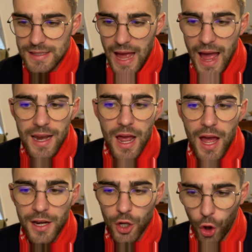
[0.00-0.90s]
Hannah
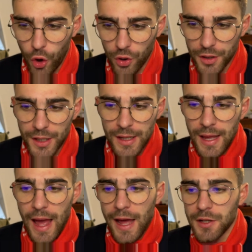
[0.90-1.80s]
and Hogg,
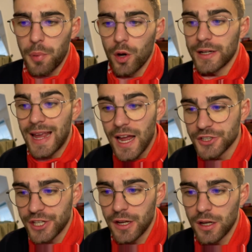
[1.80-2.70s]
and upon a
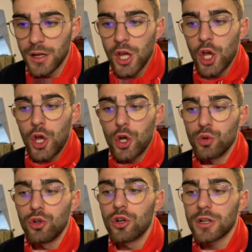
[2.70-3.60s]
cashier who
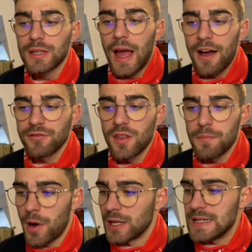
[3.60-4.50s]
looked after the
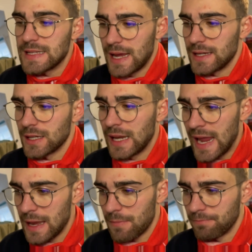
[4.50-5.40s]
money taken
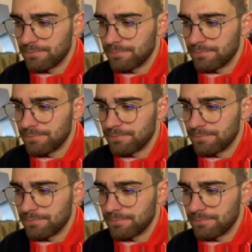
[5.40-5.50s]
in.